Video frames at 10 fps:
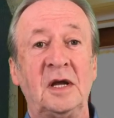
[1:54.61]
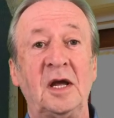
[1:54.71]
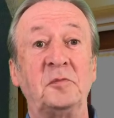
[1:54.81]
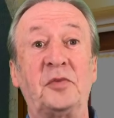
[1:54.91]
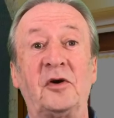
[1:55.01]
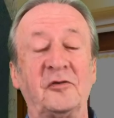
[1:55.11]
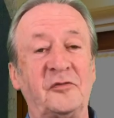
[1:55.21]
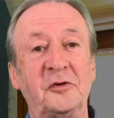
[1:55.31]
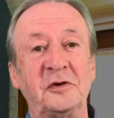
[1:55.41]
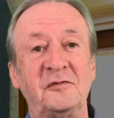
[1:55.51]
in part
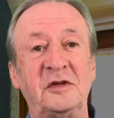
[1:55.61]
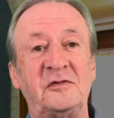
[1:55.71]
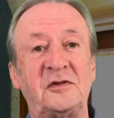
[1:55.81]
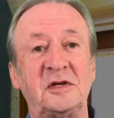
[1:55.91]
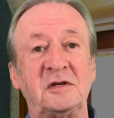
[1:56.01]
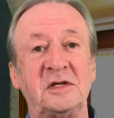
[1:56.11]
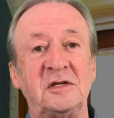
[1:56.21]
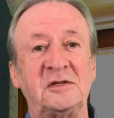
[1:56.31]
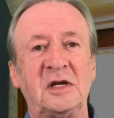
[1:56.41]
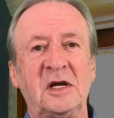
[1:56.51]
4 of this series,